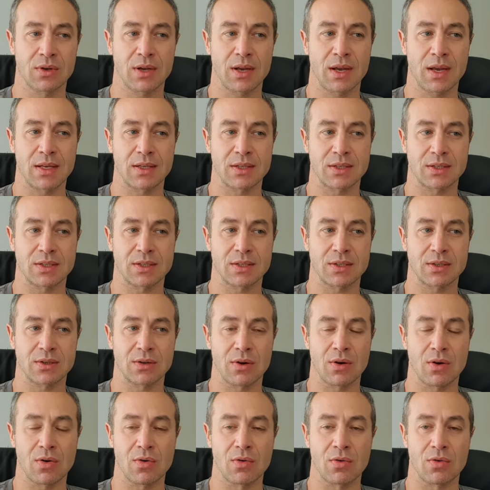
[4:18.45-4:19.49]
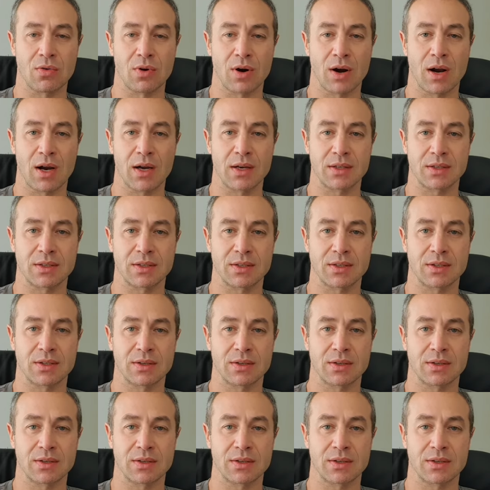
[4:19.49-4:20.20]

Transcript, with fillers: it's alright